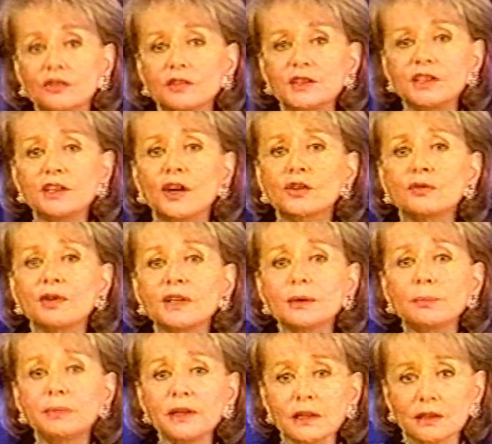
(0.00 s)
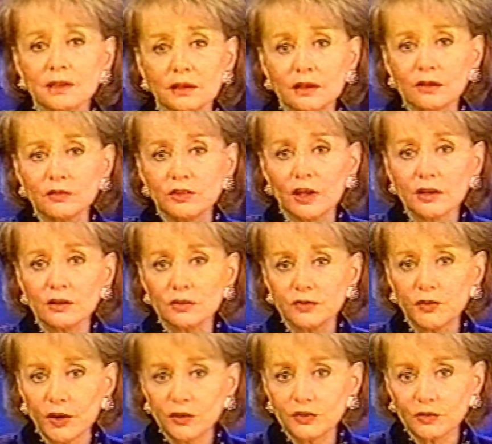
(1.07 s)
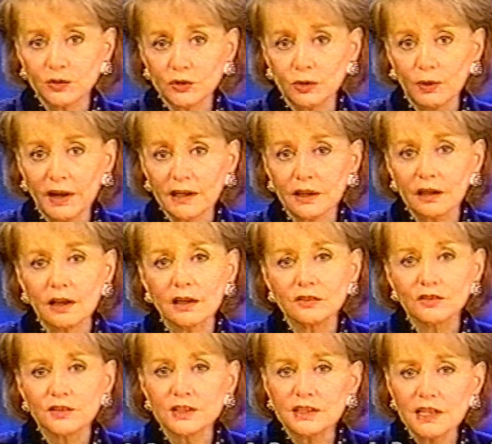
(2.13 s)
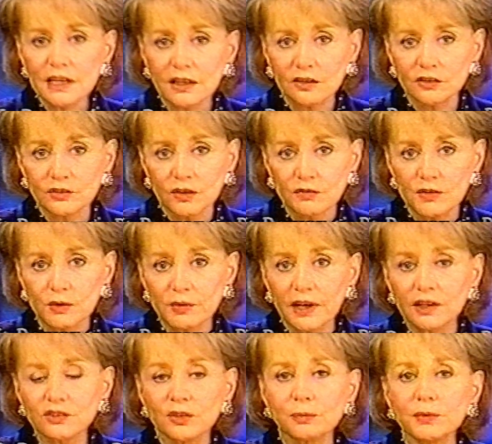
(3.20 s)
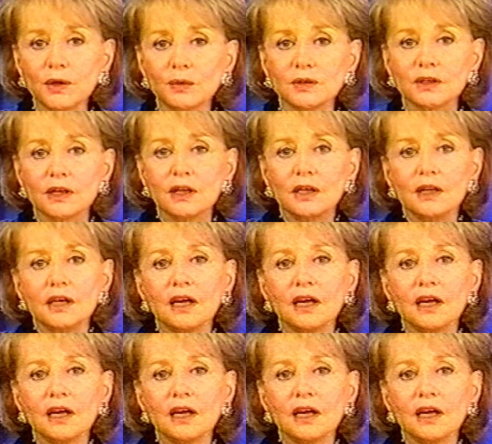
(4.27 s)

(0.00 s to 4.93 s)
the credibility of Donald Foster, who analyzed the text of the ransom note.